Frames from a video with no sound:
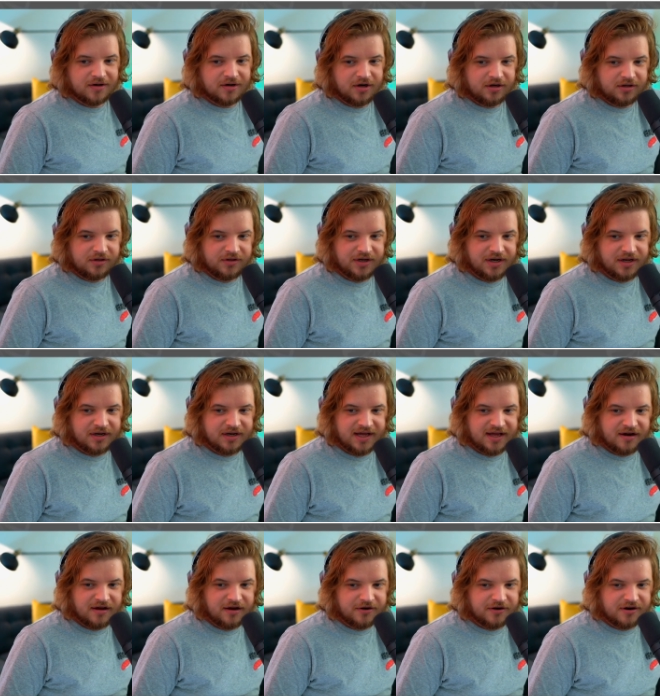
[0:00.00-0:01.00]
Calling it
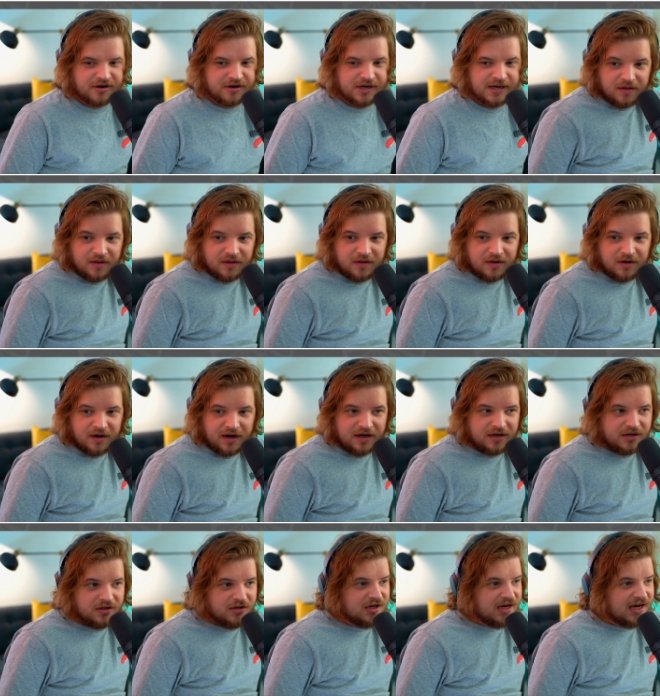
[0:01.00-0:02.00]
at 100. All
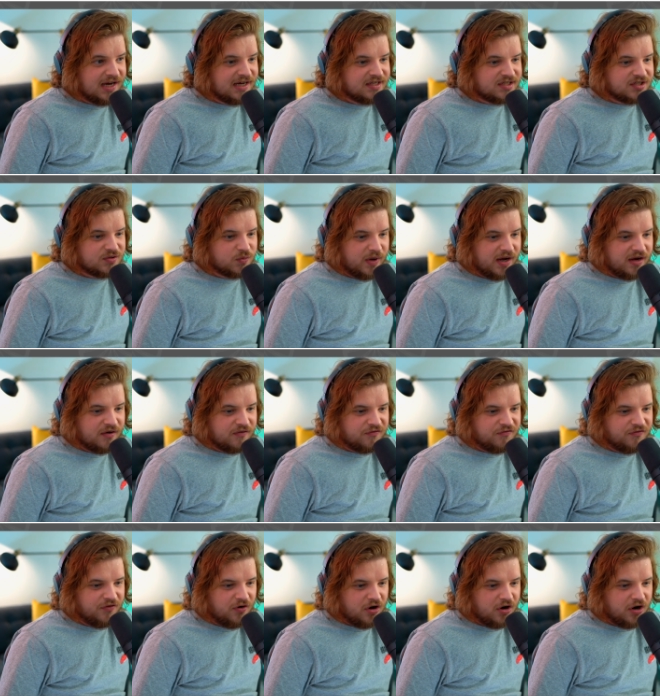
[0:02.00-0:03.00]
right, you guys went
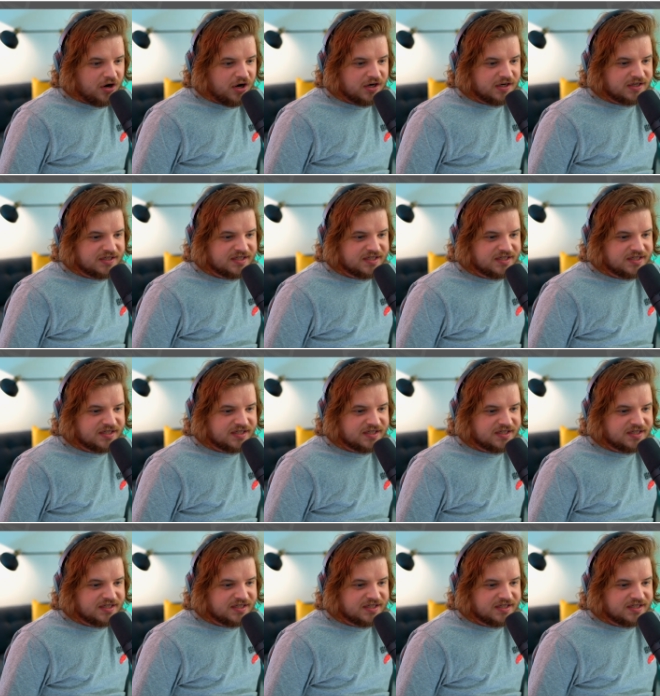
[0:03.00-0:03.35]
for